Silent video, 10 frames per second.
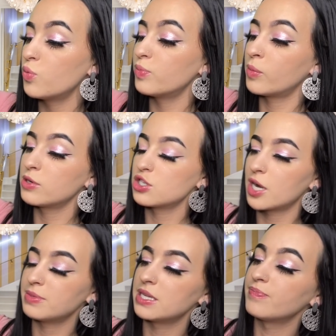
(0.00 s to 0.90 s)
almost
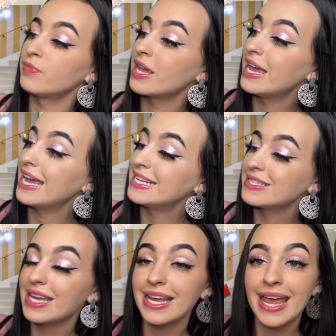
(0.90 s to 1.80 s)
dropped it. It's
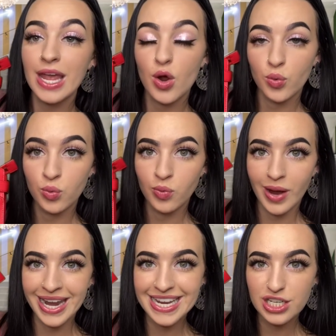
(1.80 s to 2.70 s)
like a
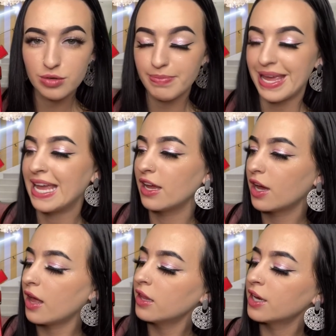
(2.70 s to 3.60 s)
reddish pink
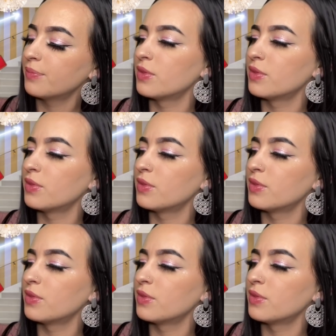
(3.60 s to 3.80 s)
color.